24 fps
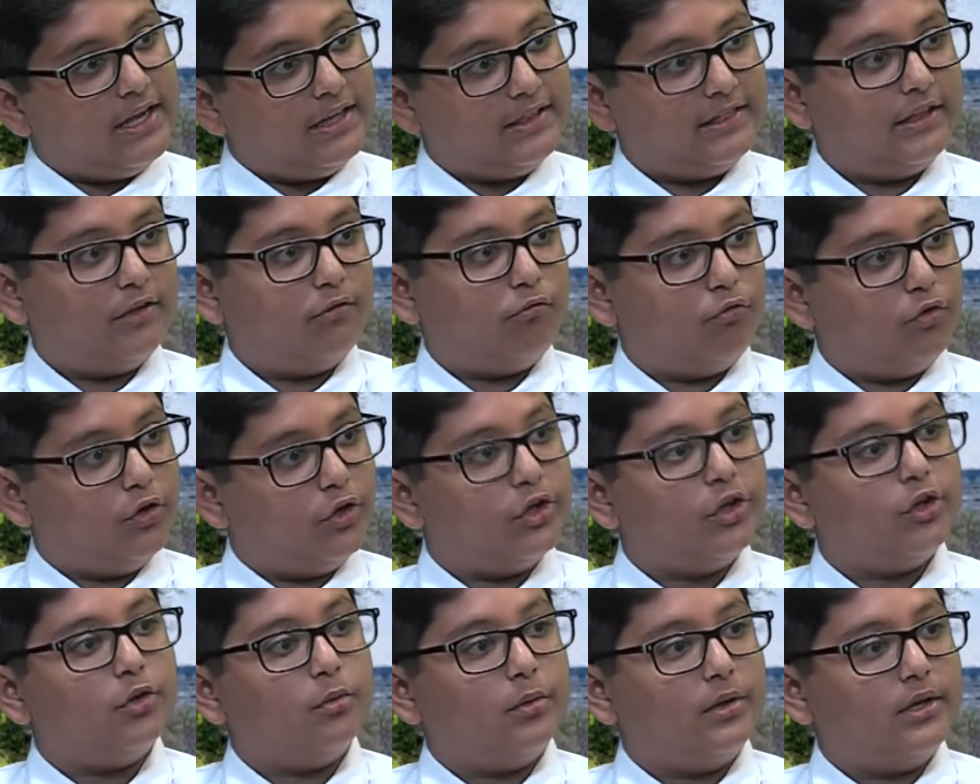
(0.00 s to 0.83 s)
and then
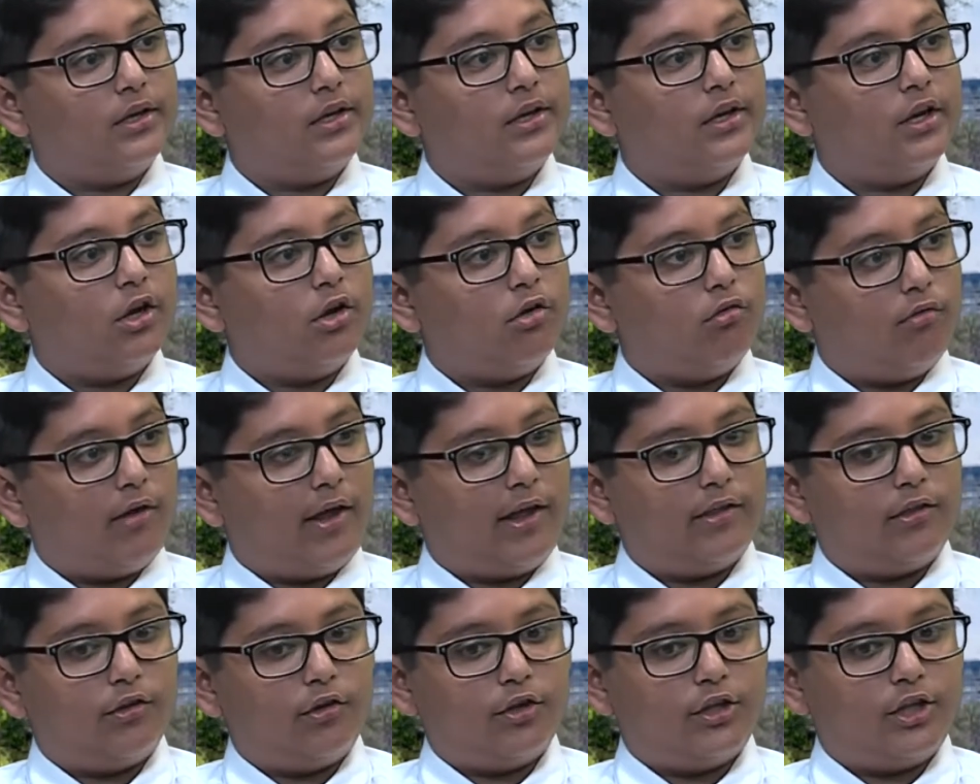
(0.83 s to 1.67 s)
renew it,
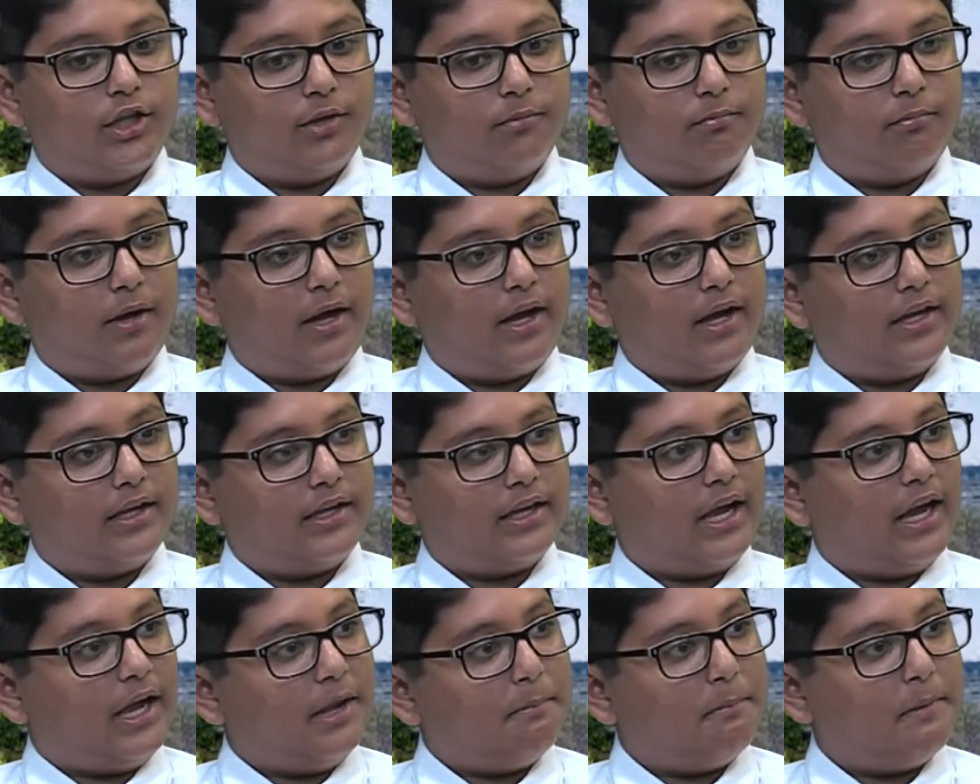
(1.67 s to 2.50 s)
rather than buying
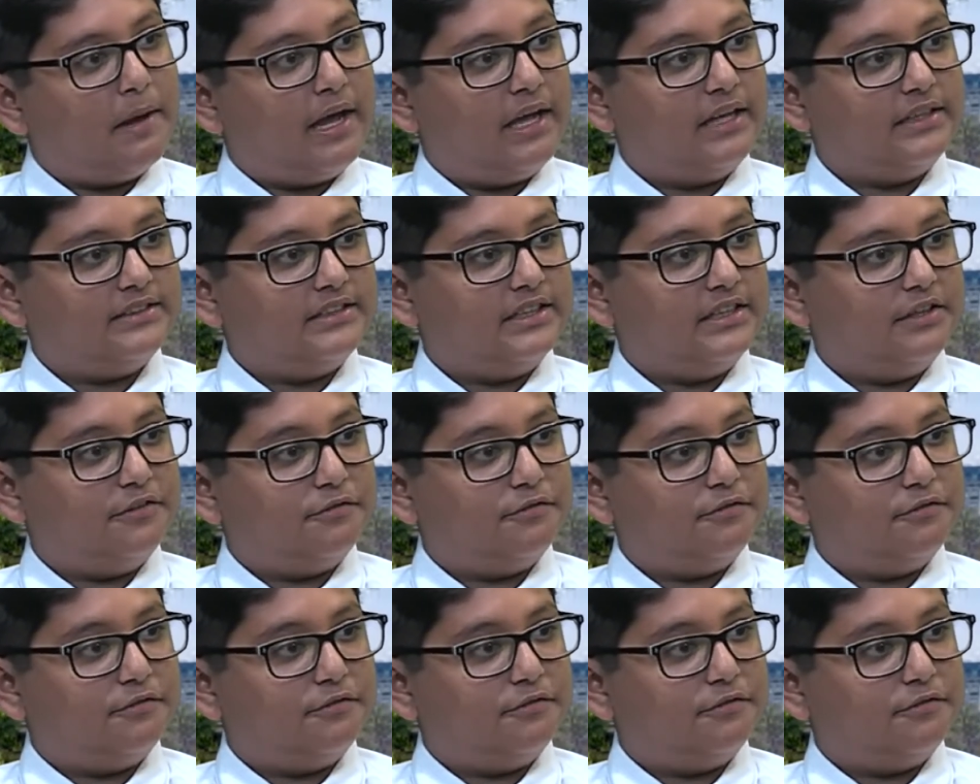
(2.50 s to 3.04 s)
iPads, and